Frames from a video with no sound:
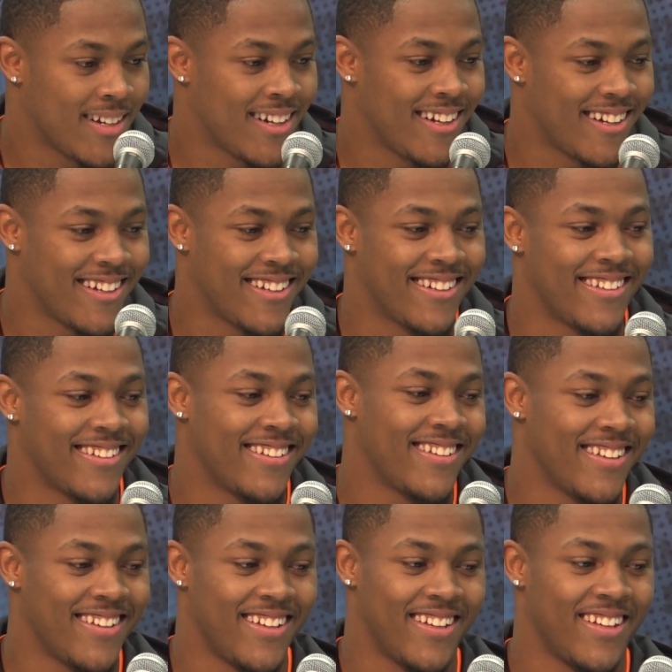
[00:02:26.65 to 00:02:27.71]
I
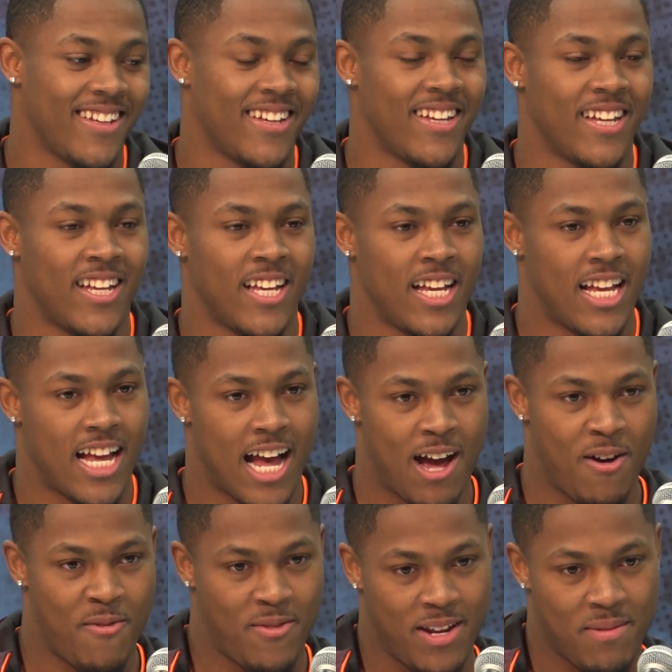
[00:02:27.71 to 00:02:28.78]

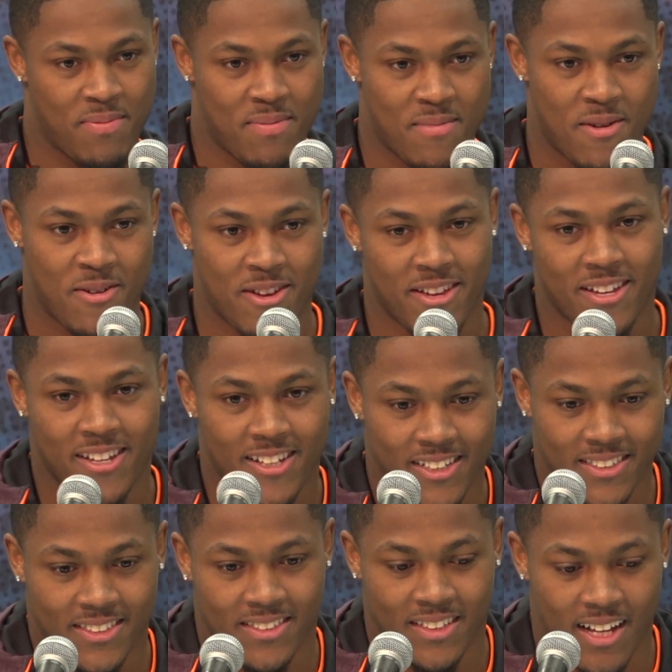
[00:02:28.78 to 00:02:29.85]
don't really promote it.
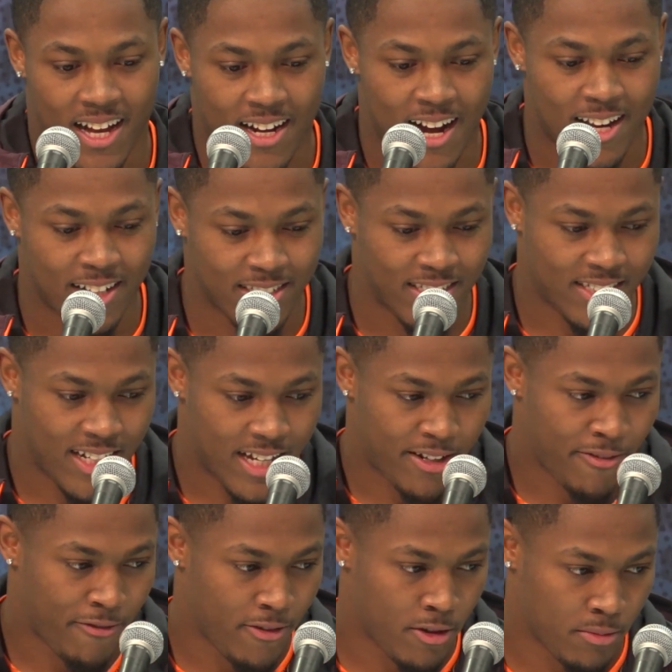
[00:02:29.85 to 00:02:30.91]
I kind of just let
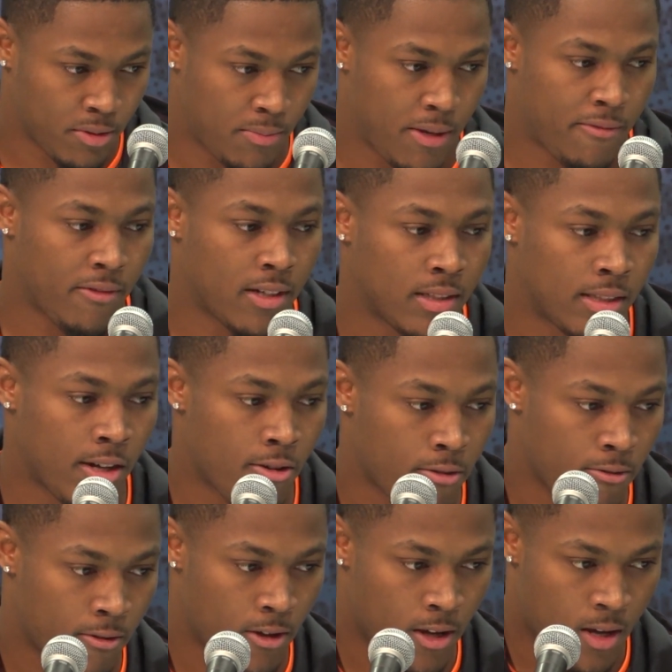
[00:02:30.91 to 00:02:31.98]
the film speak for itself.
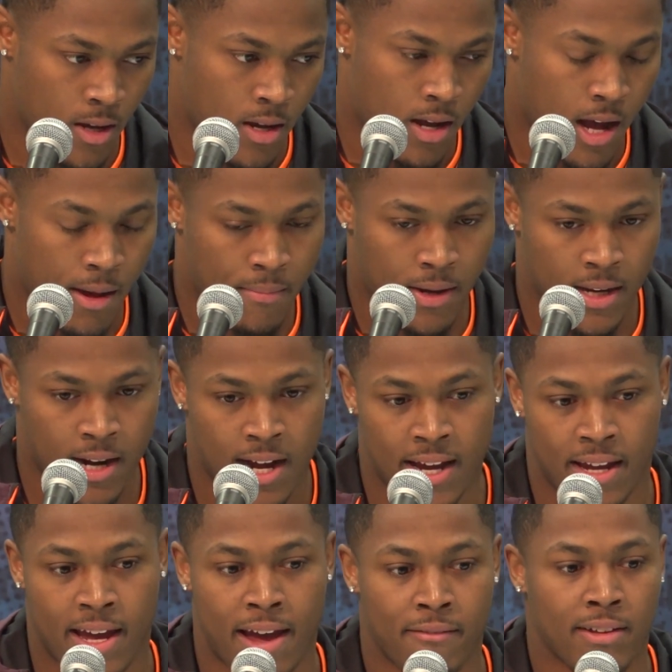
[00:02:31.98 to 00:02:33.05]
I mean, I
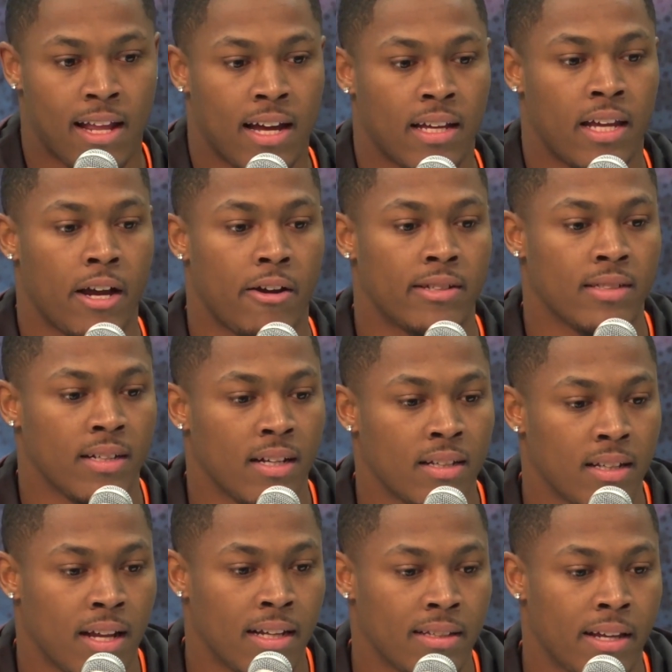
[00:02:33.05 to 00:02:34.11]
ain't have a lot of carries or
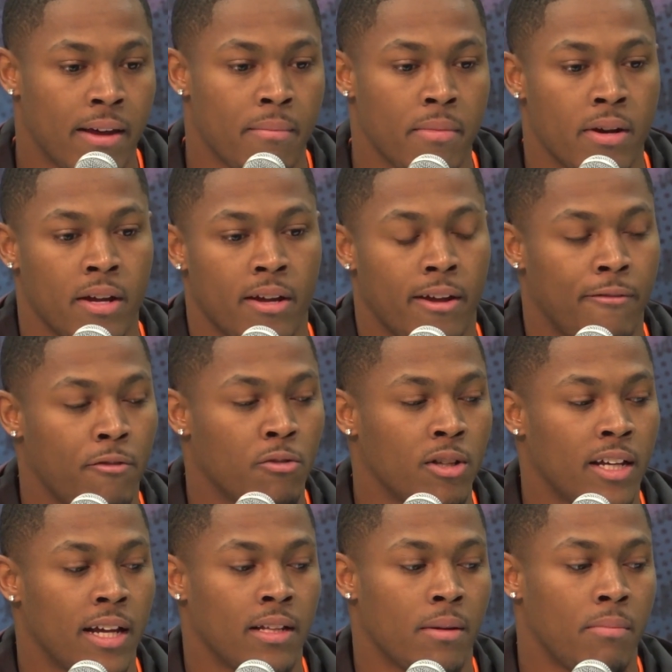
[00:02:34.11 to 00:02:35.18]
nothing like that, but if you
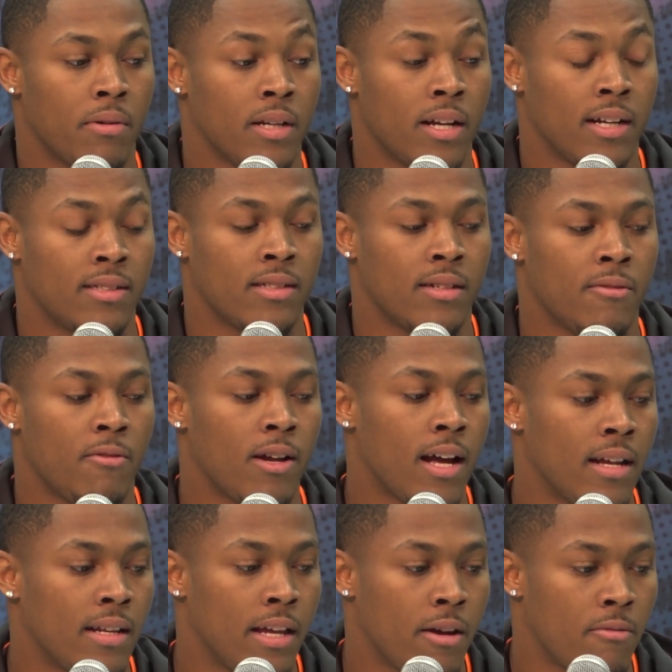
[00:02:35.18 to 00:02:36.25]
look at the production of what
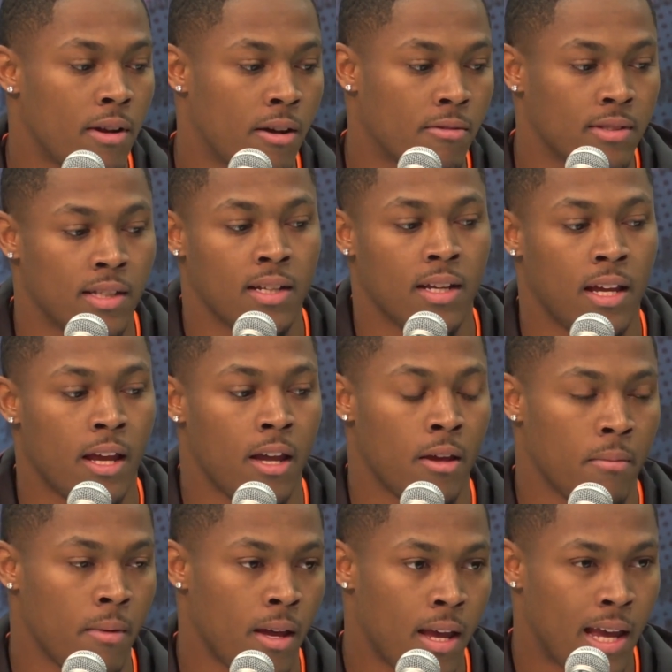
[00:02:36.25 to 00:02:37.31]
I did when I was in the
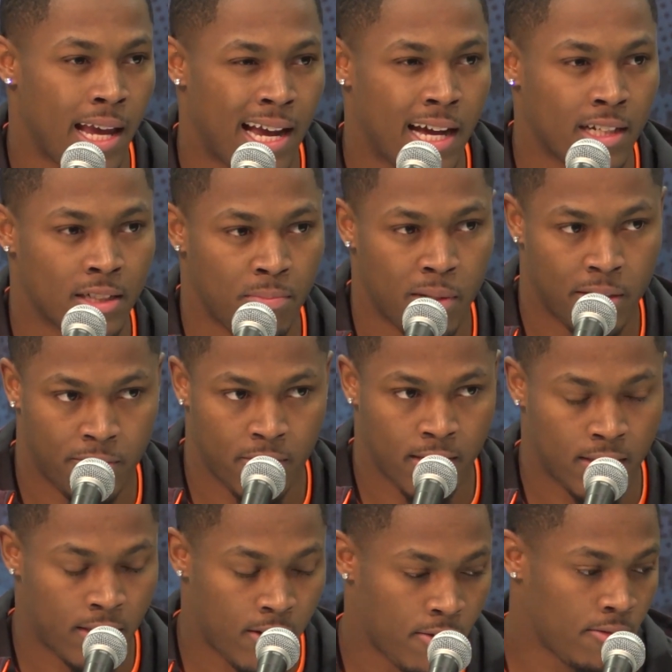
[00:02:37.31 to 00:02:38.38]
game, it kind of speaks for
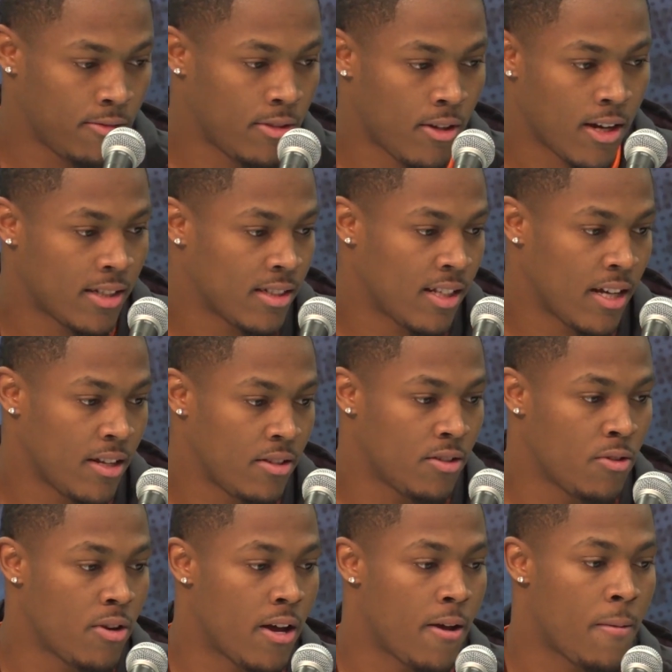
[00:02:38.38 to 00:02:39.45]
itself, so I just let it
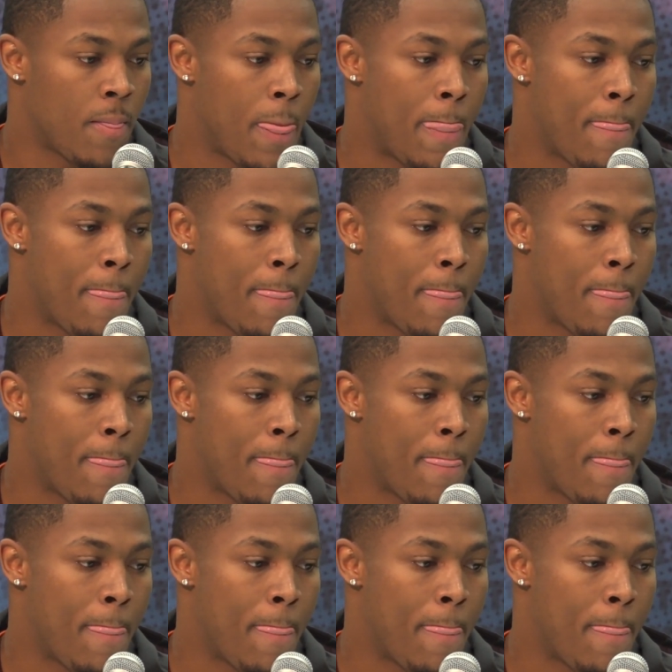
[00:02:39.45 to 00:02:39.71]
do that.